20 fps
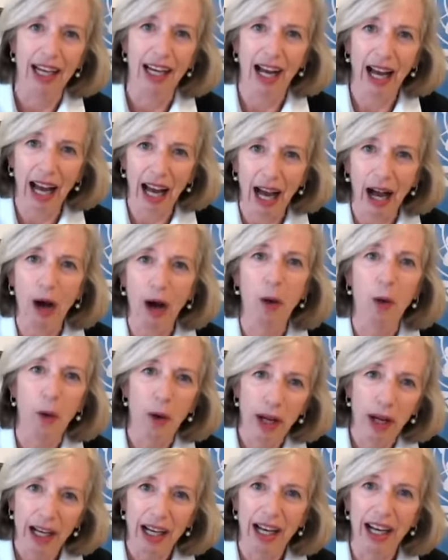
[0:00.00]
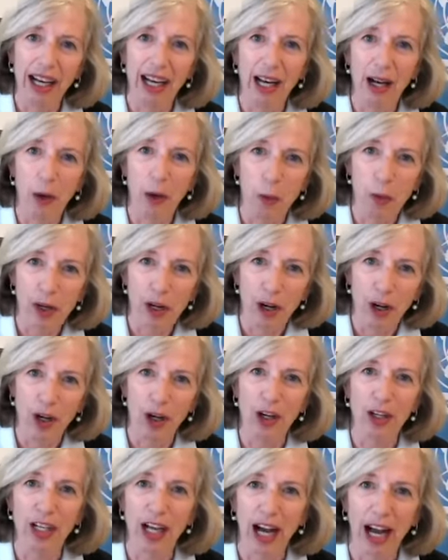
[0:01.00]
how we
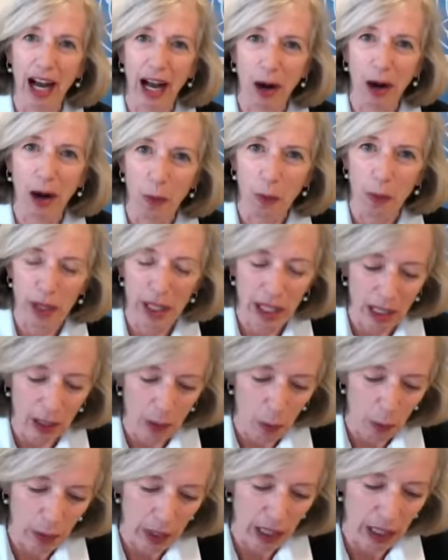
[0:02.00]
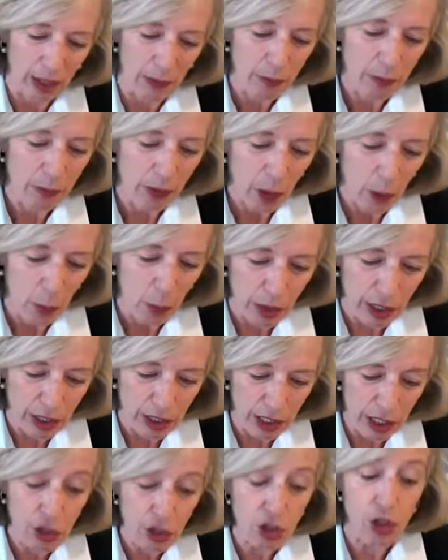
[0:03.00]
learn, how we
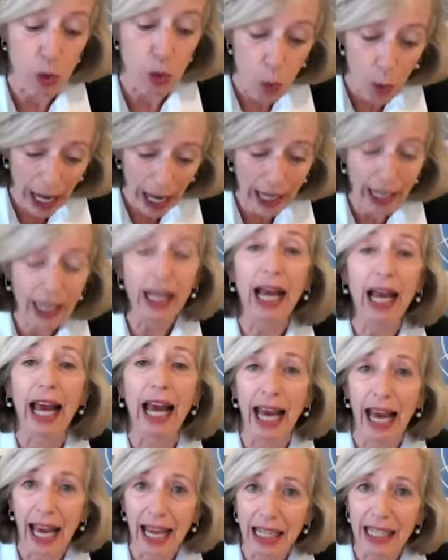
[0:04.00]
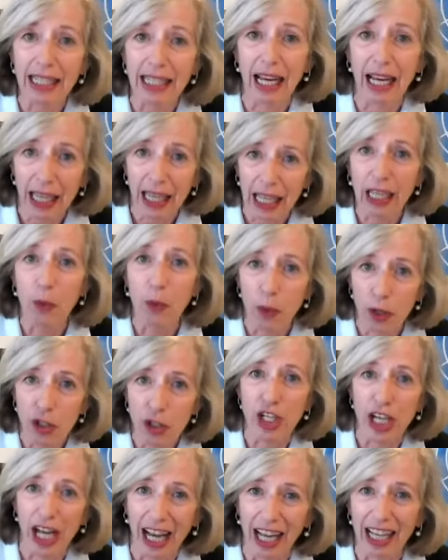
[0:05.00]
teach, when, and in
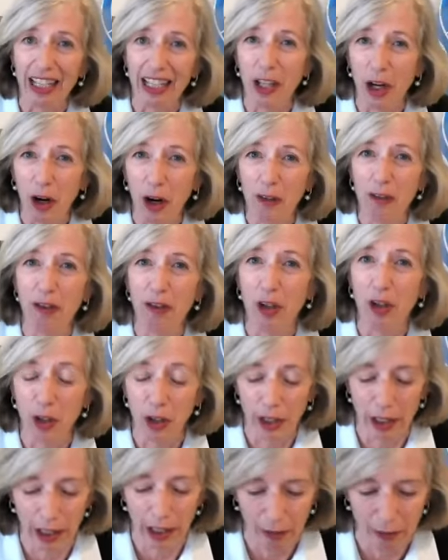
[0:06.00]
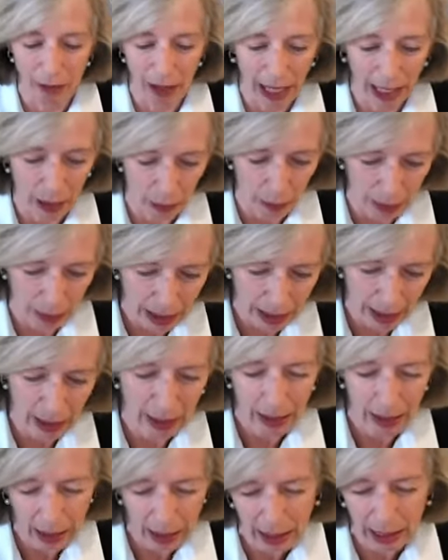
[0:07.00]
which kind of learning environment. I
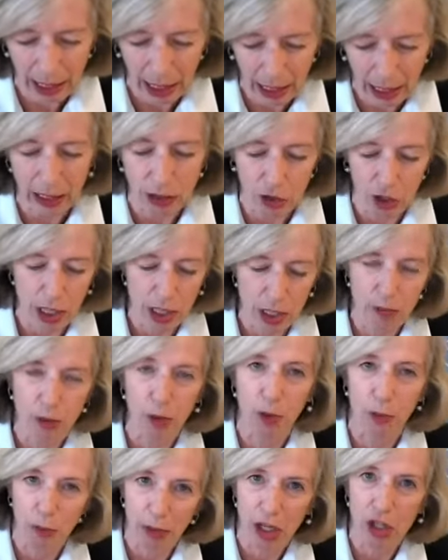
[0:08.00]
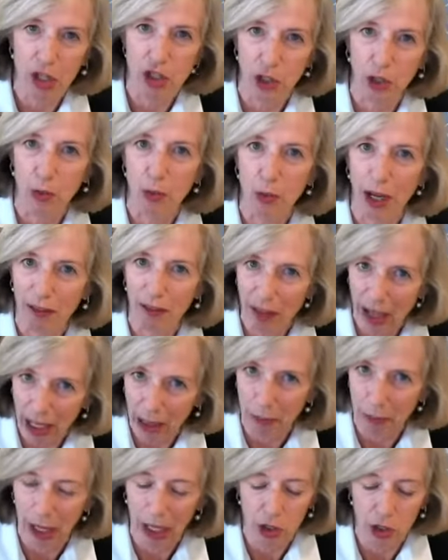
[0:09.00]
think that the transformation we are
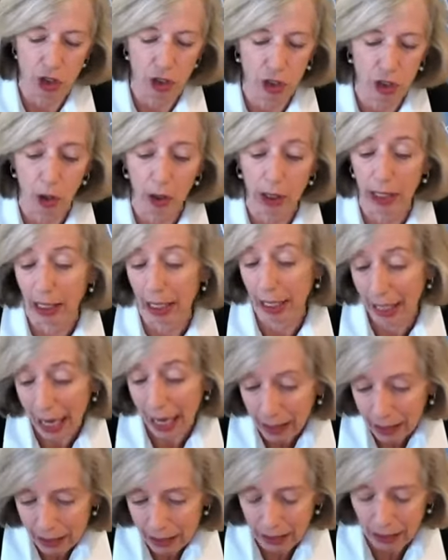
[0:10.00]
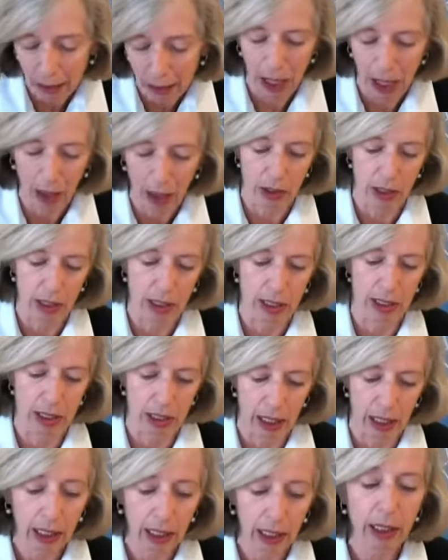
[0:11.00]
very much talking and acting about this
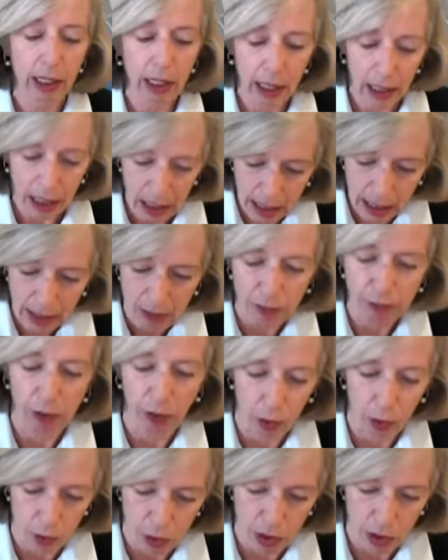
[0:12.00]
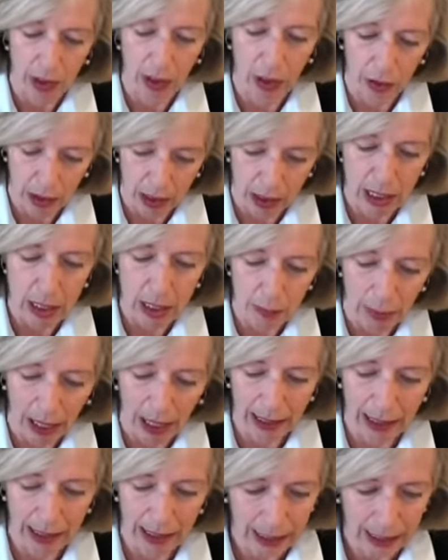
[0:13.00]
year is focusing on this
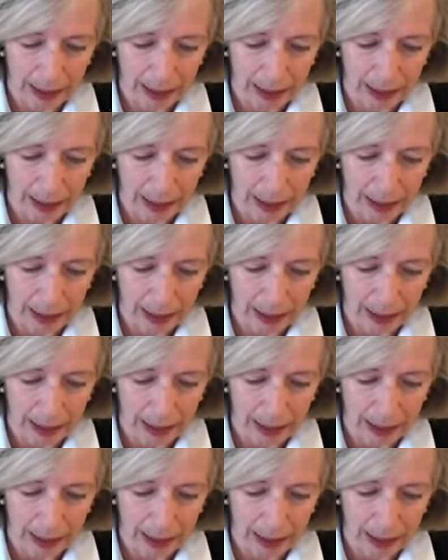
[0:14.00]
part.